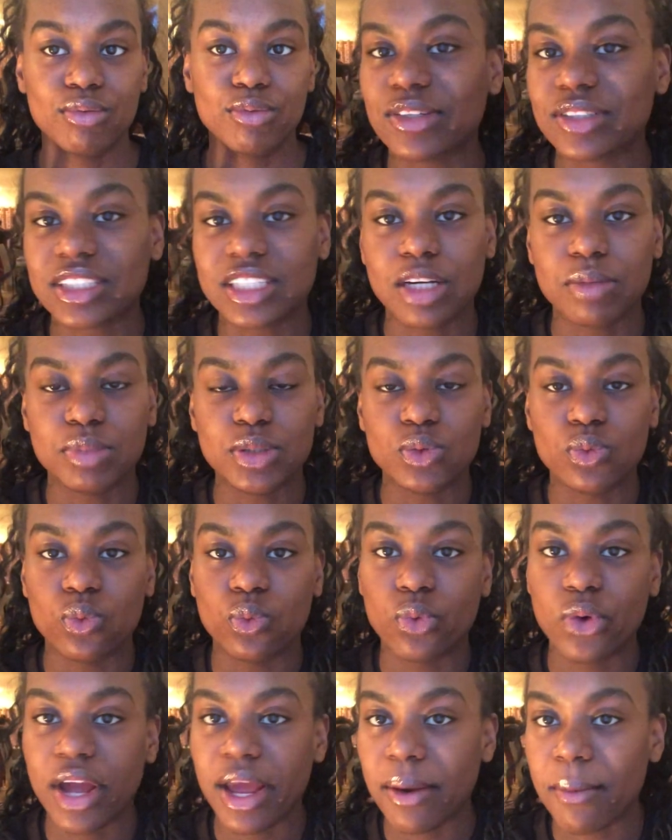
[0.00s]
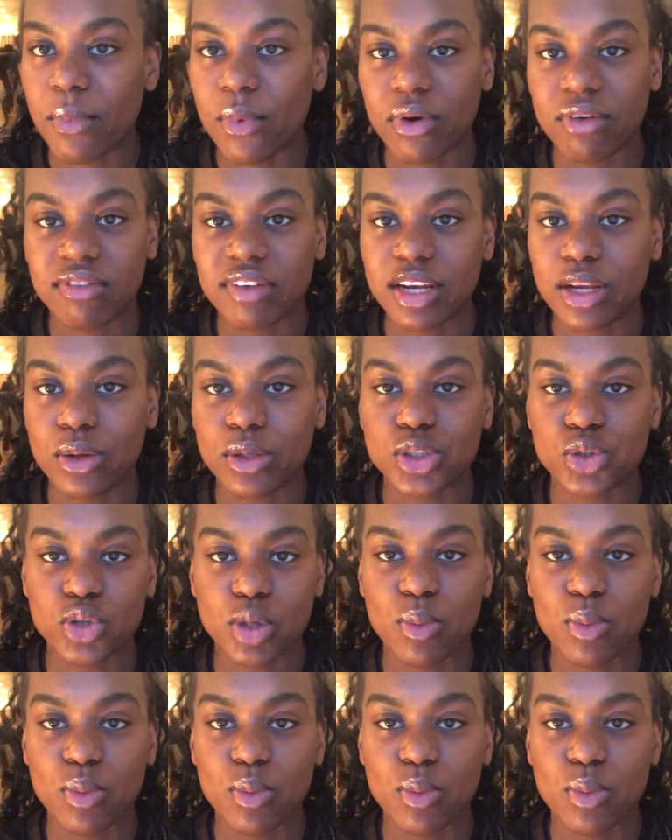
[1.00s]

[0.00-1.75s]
There's gonna be way more videos,